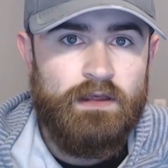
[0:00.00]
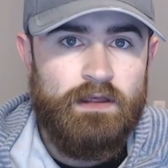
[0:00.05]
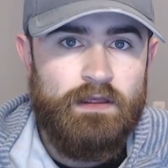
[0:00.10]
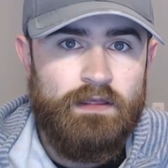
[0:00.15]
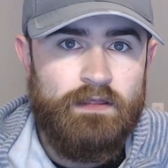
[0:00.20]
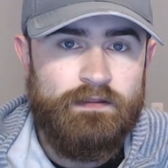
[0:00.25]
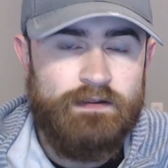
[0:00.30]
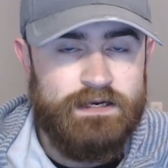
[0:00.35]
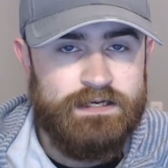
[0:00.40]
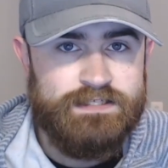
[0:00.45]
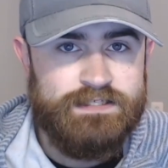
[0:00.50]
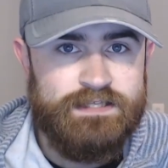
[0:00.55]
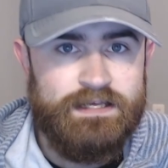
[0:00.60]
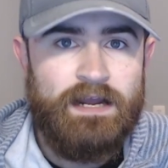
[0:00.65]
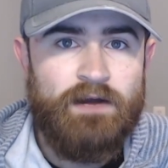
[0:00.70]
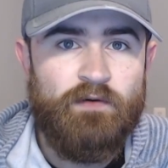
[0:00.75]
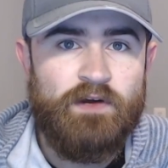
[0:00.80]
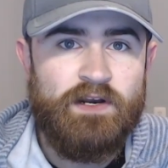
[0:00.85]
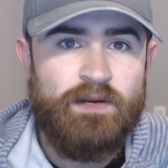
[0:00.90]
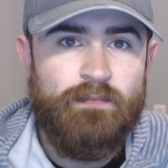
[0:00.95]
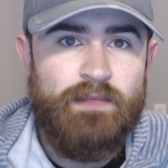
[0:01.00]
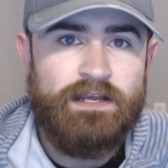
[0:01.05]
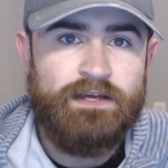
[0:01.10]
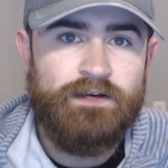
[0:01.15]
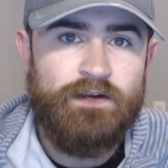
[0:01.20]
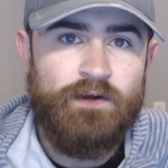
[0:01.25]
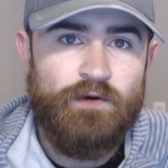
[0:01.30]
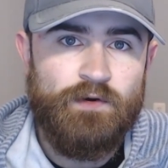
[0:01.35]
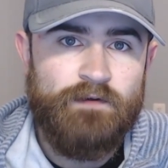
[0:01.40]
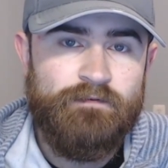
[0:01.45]
The next thing I want to make
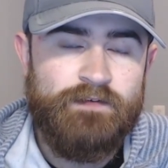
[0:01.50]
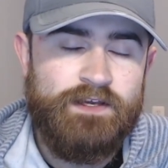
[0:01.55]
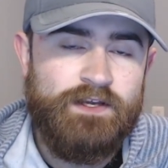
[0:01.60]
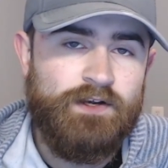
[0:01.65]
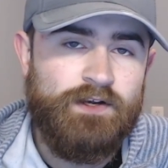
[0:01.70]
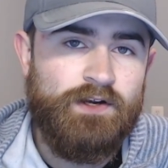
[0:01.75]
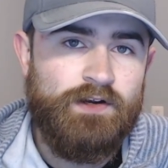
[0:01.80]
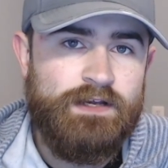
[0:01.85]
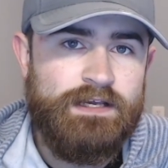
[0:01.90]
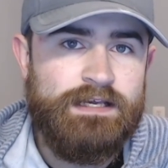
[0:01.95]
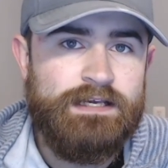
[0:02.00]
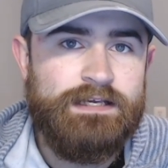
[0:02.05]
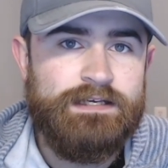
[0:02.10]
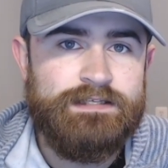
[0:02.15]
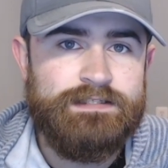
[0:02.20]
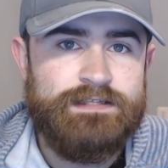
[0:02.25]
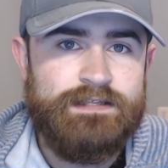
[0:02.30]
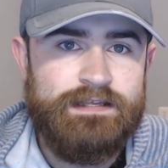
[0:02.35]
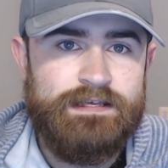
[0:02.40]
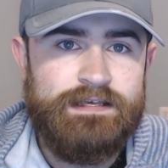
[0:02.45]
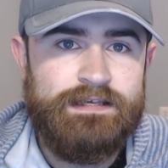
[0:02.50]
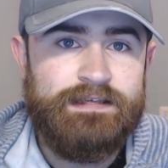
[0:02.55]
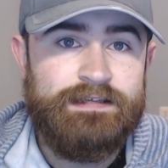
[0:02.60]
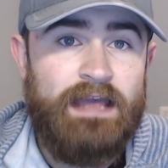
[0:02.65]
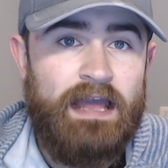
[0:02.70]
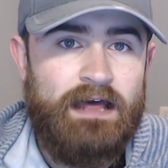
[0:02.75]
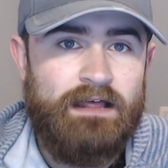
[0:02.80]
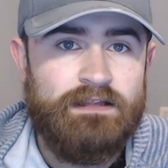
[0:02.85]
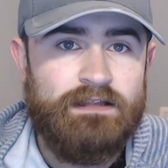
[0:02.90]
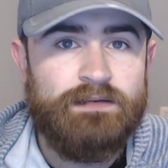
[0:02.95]
a note of here is the
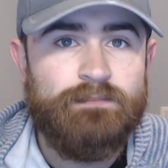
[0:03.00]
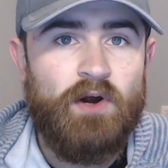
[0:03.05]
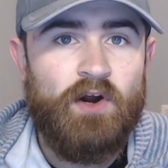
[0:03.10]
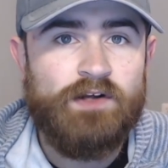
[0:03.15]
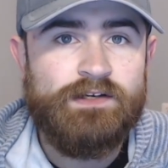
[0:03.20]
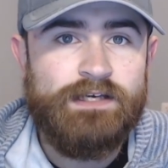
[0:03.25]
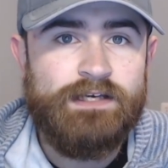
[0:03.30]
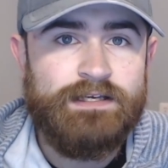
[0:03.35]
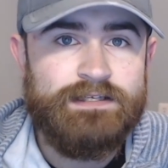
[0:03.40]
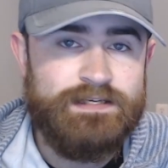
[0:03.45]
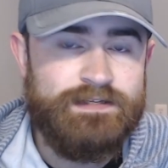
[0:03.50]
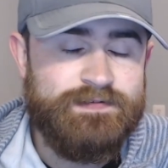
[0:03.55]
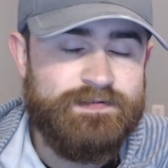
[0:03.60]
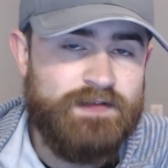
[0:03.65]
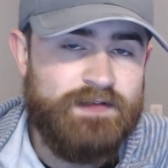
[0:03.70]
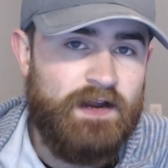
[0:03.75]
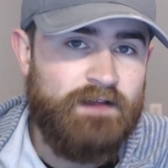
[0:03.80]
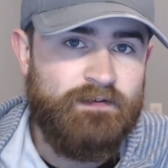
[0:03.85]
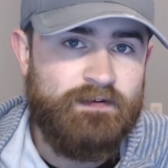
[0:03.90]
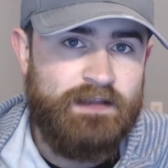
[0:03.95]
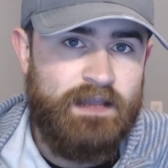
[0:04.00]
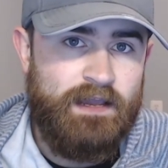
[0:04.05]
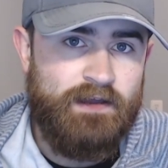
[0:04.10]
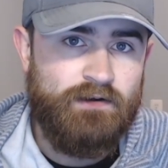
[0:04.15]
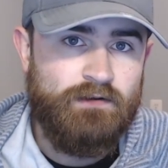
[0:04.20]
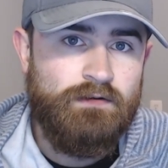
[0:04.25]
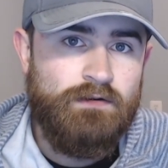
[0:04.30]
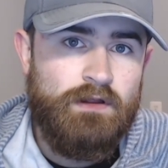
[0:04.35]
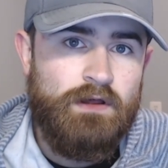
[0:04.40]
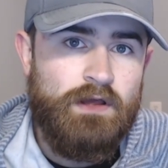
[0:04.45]
gallon markings inside the
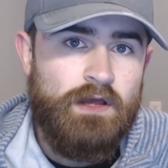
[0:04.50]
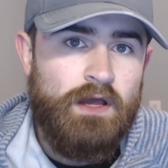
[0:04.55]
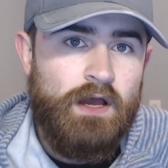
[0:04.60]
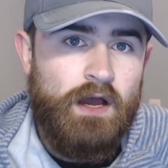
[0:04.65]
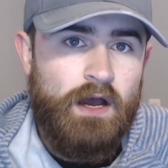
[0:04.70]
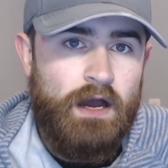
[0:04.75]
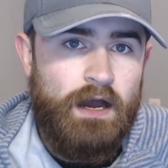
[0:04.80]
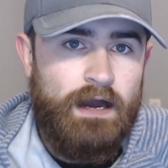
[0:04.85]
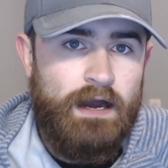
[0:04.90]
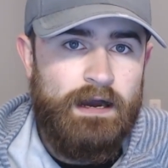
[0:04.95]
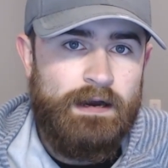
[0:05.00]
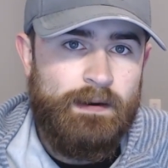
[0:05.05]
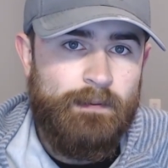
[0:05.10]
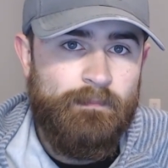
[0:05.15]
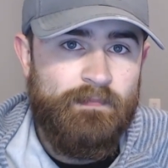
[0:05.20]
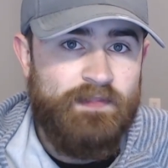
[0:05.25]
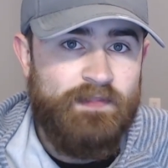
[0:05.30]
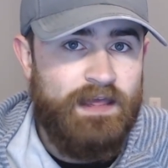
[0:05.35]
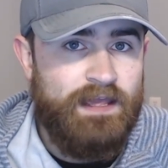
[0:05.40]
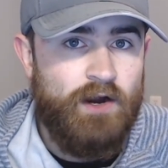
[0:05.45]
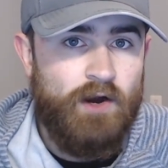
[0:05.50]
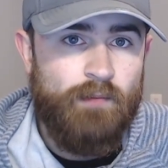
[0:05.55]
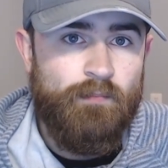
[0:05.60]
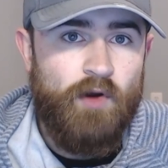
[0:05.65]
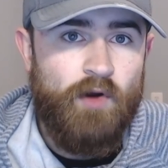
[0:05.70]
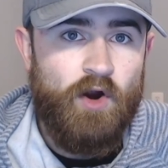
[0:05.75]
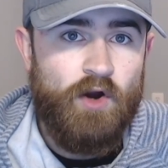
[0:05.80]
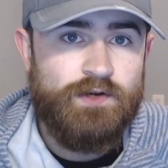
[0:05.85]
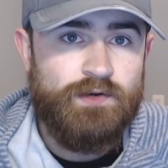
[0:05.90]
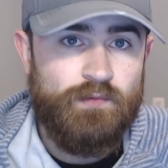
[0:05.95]
kettle. They are
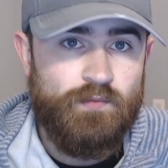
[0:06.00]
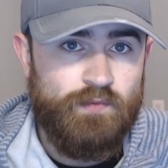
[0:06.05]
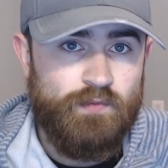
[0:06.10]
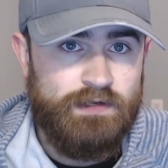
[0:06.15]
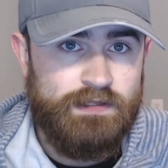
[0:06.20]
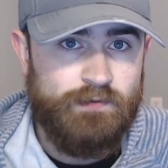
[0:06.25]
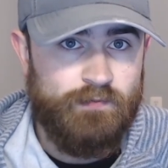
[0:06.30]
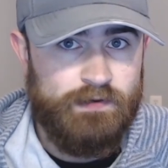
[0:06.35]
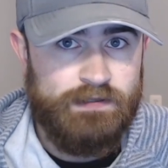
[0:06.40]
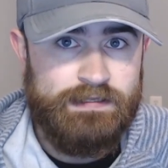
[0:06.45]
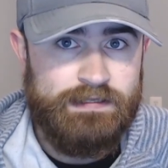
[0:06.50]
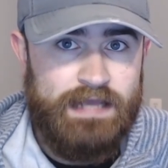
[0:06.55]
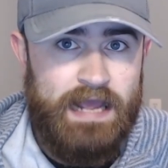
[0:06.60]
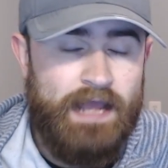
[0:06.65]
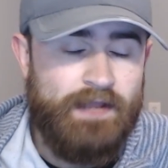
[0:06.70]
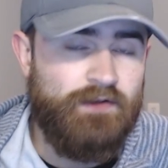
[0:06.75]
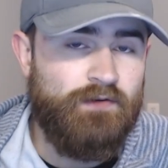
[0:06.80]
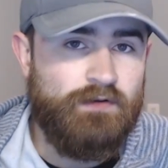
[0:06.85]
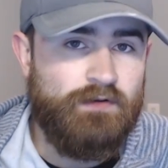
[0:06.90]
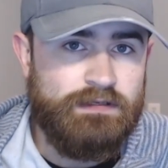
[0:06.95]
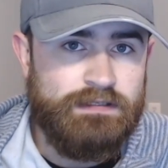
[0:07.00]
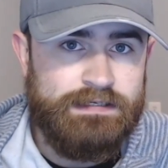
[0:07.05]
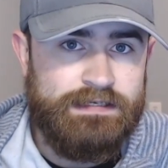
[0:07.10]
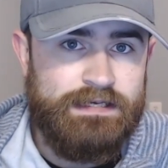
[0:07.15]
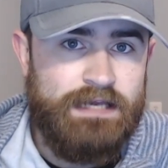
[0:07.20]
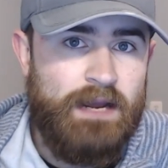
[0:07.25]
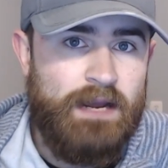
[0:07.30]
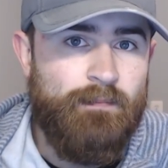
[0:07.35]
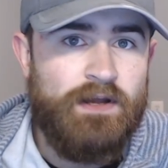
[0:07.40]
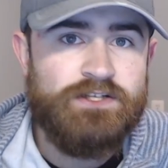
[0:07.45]
marked really, really
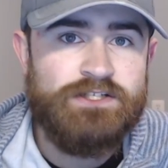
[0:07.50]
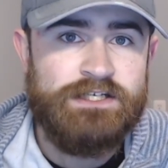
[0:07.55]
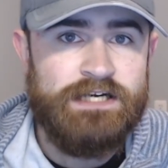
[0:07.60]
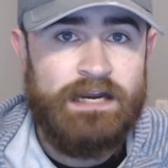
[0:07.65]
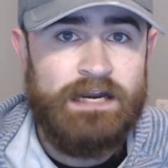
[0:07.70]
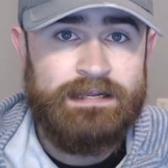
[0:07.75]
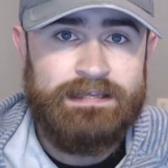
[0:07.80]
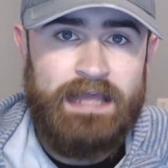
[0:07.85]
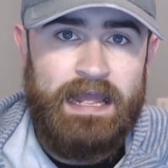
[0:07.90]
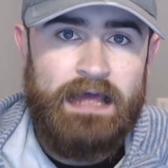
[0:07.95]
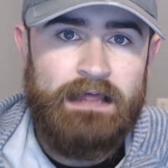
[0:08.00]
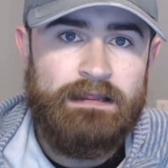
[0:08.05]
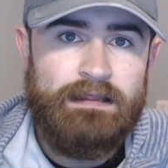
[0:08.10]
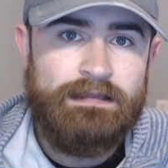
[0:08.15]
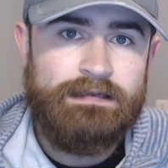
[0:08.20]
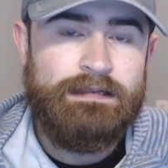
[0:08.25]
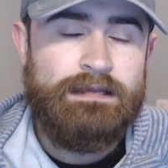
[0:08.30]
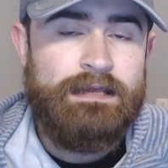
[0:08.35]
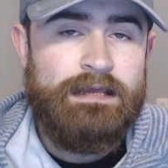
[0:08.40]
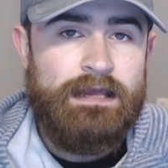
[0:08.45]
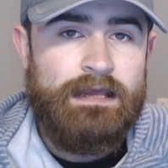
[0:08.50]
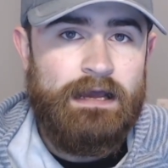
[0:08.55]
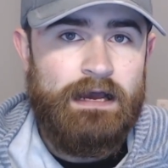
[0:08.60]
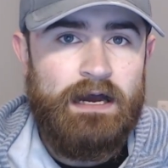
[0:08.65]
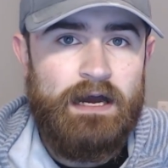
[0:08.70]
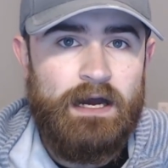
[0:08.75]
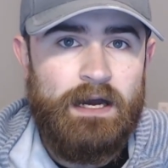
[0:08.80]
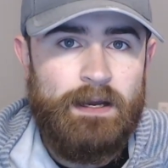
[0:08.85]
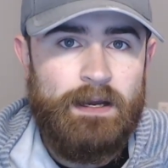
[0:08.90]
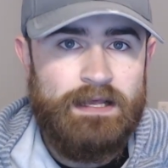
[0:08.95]
accurately. I measured out a gallon
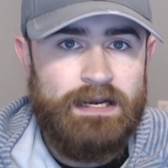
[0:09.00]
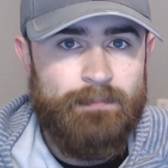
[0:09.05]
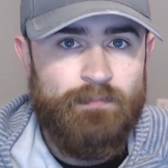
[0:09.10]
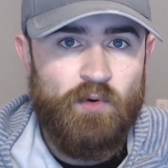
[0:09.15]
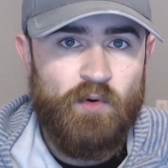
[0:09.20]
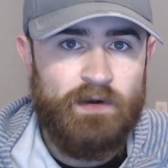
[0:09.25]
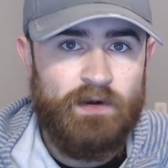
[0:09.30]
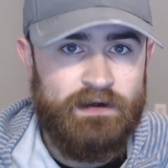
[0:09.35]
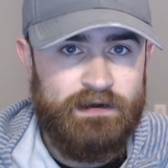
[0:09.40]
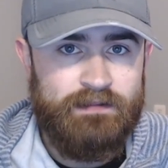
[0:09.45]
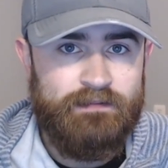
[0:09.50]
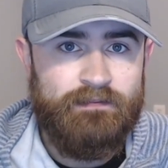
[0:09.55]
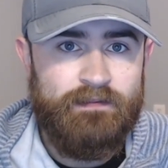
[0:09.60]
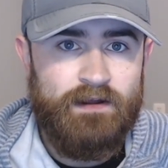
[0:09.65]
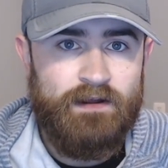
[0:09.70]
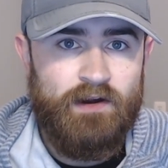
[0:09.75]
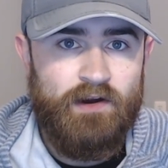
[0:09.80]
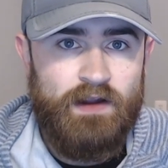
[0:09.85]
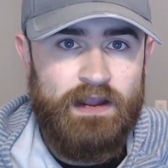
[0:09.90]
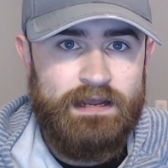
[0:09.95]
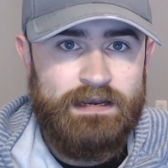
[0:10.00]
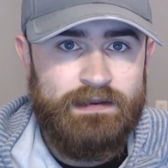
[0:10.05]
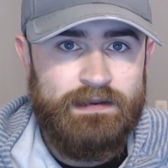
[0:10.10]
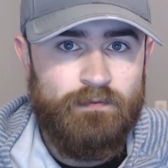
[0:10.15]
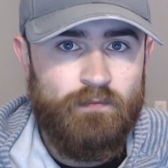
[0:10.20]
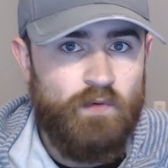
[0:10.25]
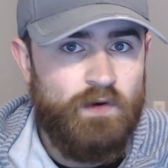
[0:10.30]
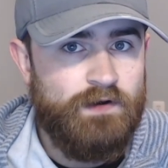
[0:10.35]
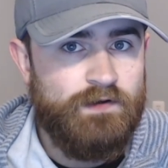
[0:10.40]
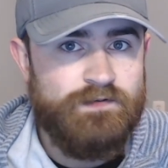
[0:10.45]
and I poured it in there, and
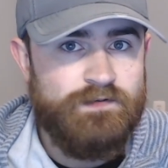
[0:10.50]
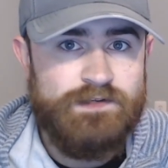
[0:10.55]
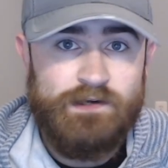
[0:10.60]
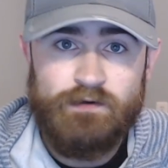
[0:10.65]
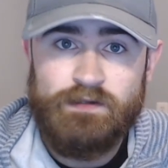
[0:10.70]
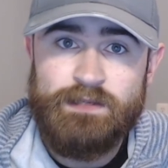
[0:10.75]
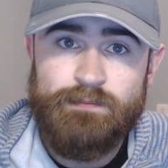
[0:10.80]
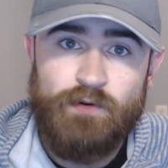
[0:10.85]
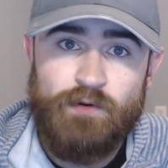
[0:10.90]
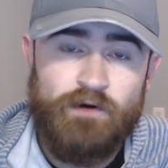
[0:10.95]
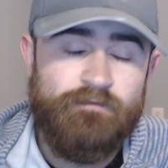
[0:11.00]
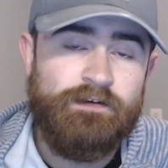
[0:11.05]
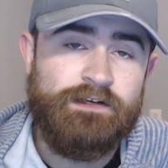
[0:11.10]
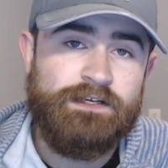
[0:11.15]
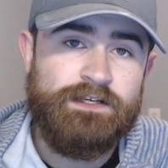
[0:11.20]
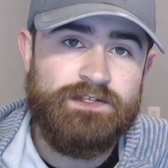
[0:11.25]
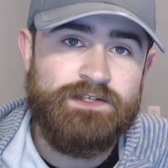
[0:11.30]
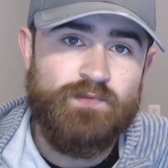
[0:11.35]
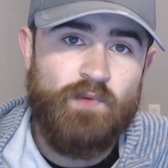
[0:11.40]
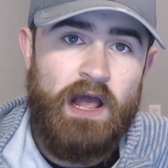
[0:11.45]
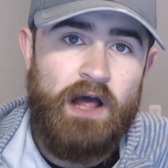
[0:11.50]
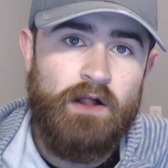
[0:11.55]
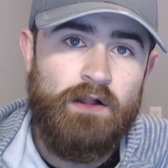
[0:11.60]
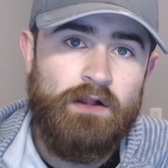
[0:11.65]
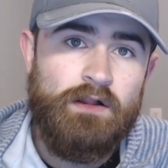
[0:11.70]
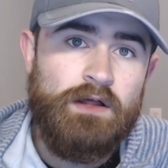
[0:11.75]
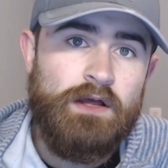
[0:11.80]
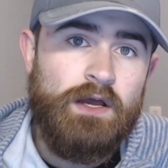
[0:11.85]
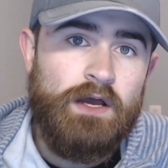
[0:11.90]
it was nearly perfect as well.